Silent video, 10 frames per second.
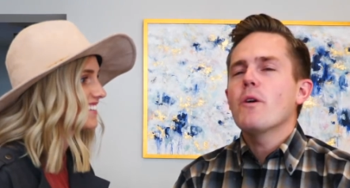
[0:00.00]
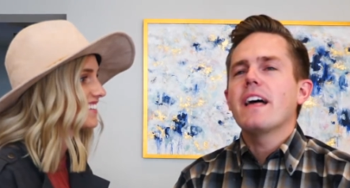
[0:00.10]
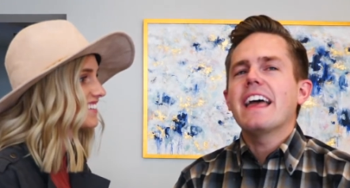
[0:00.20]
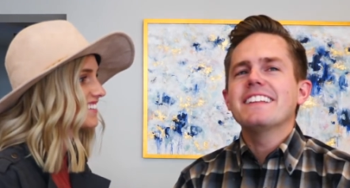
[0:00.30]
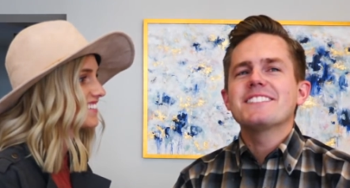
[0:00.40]
Speaker 1: Well,
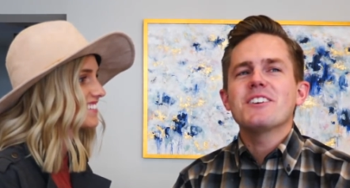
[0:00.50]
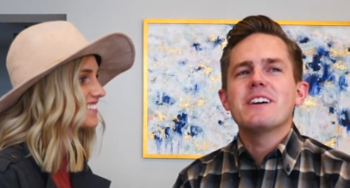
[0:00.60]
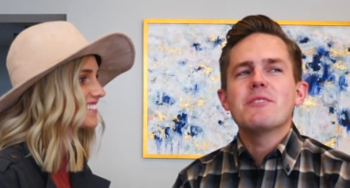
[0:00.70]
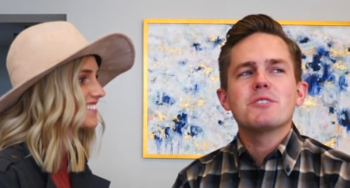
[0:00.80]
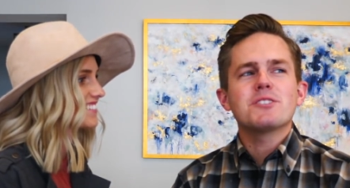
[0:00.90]
and so
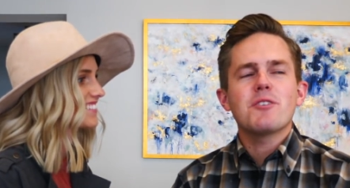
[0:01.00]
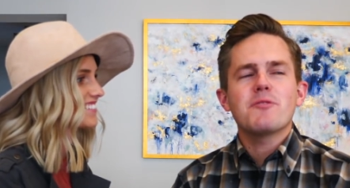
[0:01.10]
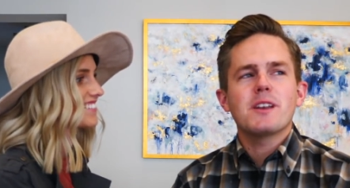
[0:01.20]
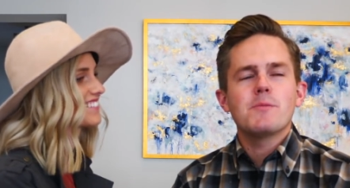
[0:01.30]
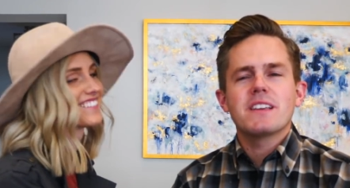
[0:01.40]
it was so
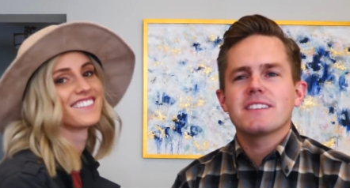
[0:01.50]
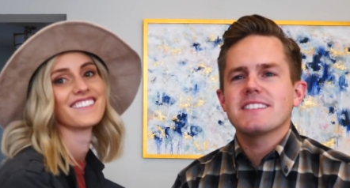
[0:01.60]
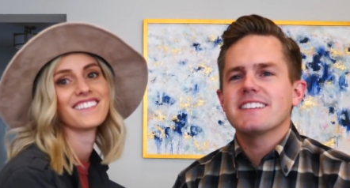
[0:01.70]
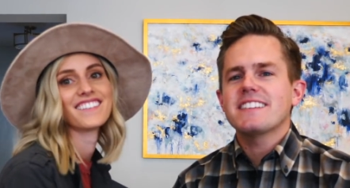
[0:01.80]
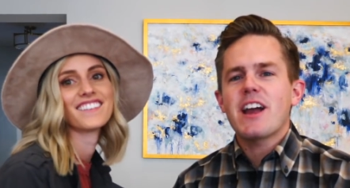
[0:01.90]
funny because
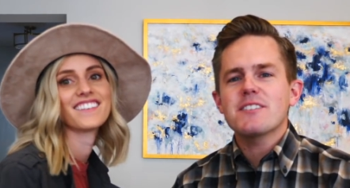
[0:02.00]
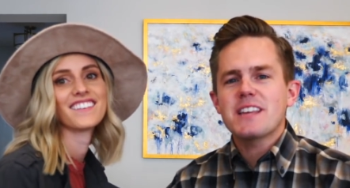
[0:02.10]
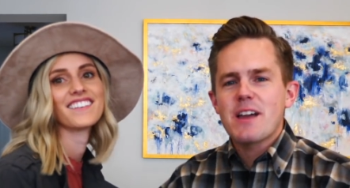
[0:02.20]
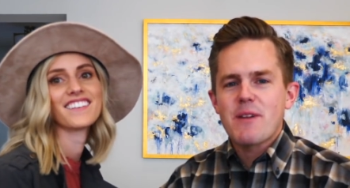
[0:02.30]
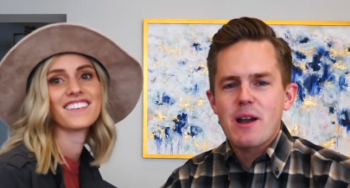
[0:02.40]
the entire
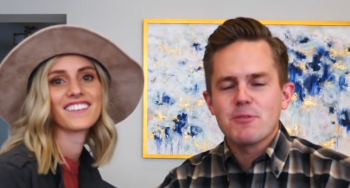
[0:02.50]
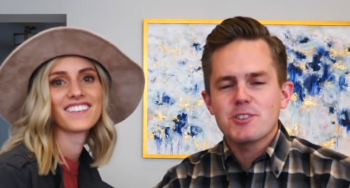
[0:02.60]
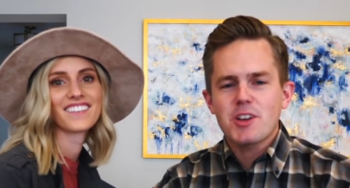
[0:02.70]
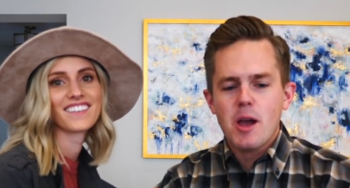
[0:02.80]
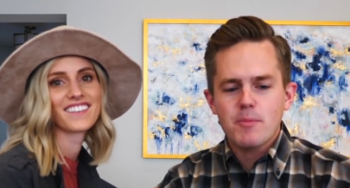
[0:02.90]
time I was
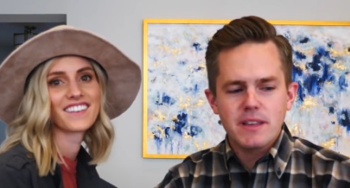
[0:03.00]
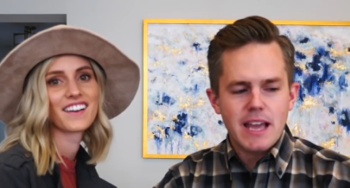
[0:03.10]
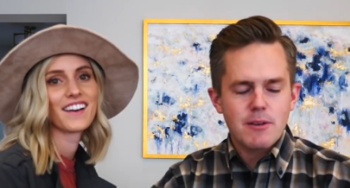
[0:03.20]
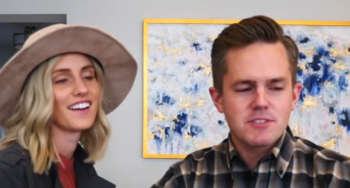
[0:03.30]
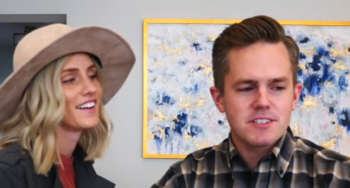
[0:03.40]
shopping,
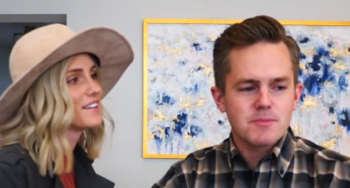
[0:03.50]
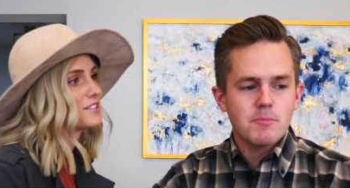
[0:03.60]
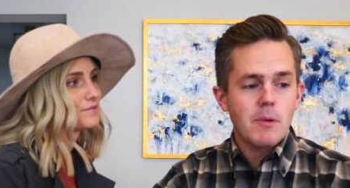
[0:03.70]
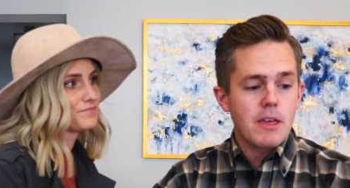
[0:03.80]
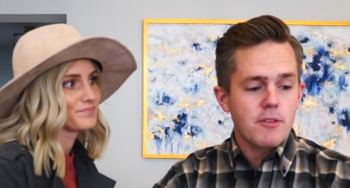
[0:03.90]
I was just
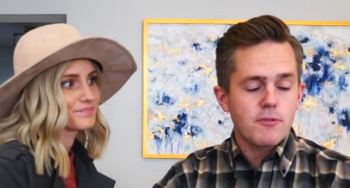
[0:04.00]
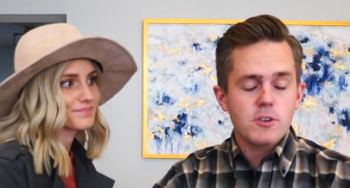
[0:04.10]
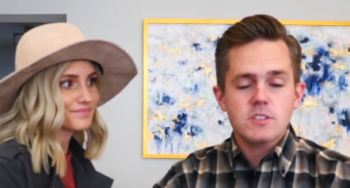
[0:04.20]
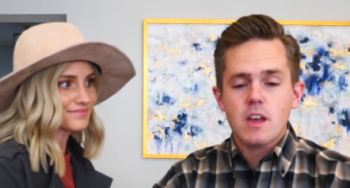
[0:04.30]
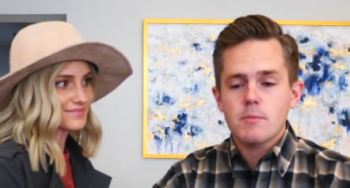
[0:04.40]
my the
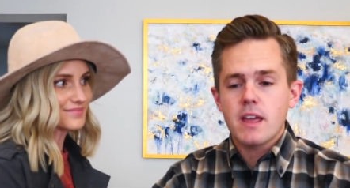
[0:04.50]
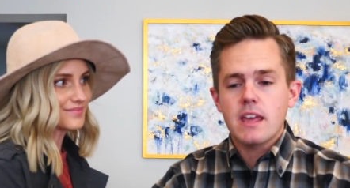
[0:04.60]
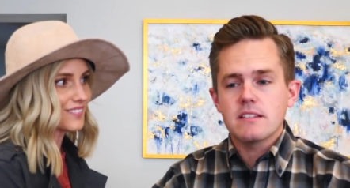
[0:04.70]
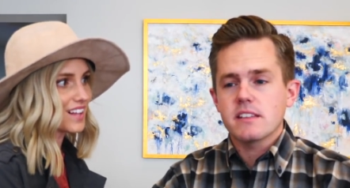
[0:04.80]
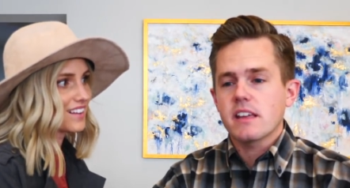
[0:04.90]
first thought in my
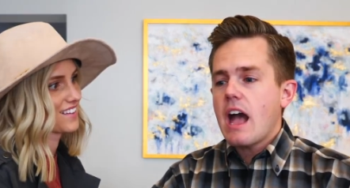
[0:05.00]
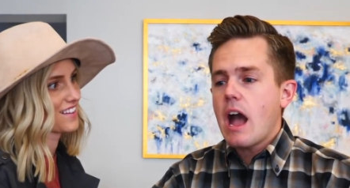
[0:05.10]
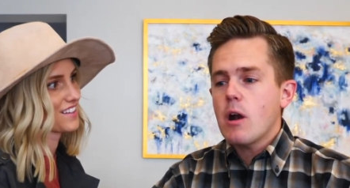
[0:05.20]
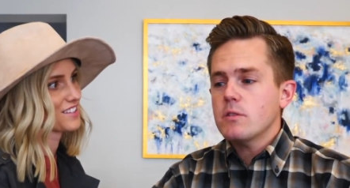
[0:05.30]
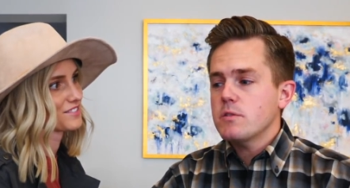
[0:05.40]
head is like,
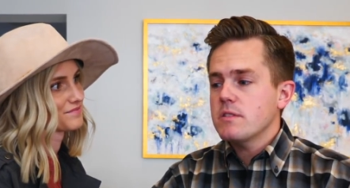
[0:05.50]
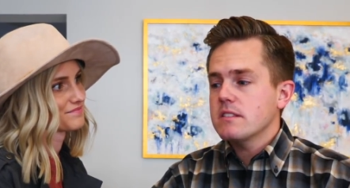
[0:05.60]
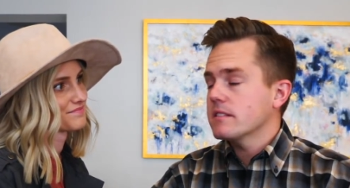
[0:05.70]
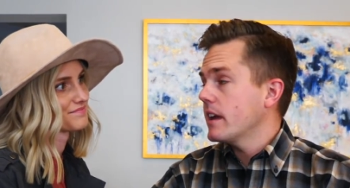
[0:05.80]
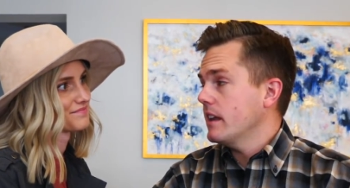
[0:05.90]
how do
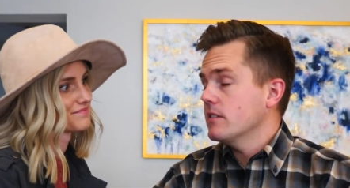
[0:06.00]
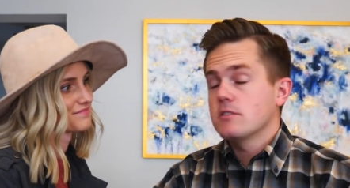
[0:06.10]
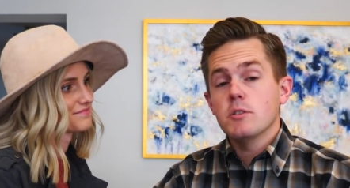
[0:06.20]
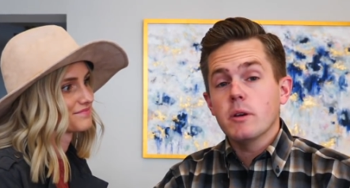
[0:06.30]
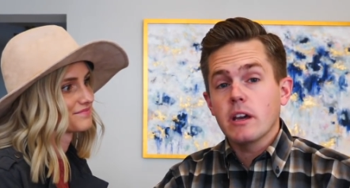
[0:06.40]
these ladies
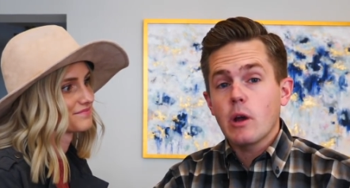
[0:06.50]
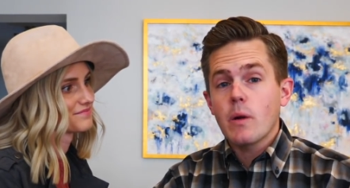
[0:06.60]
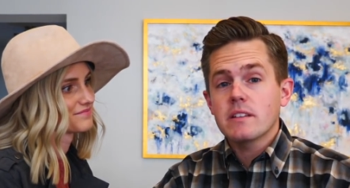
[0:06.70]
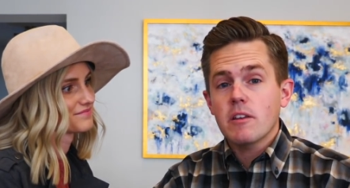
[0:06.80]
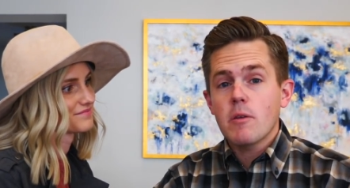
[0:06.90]
do it?
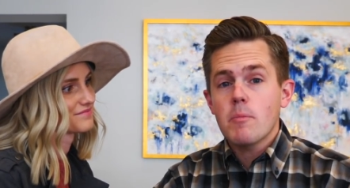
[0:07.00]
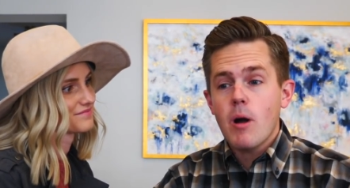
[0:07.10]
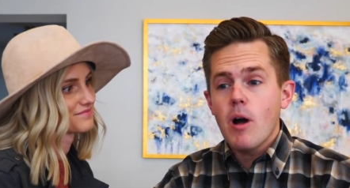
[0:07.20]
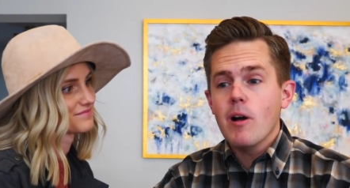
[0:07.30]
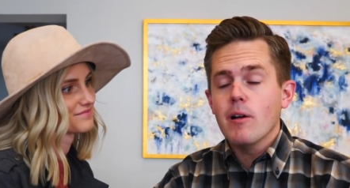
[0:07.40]
Going to the
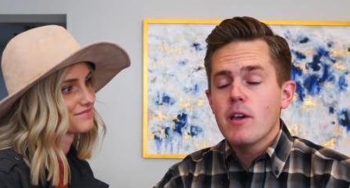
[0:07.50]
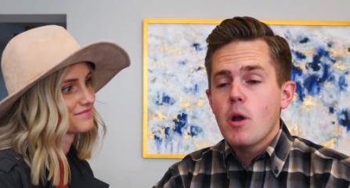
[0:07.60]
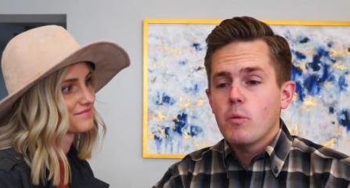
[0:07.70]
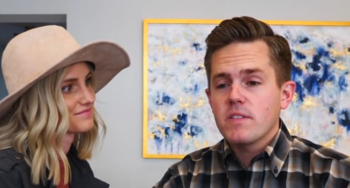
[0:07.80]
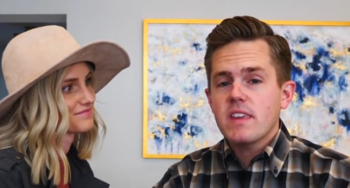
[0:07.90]
mall
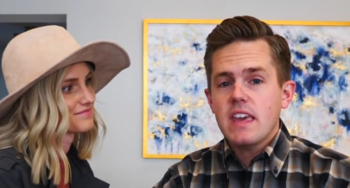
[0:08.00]
with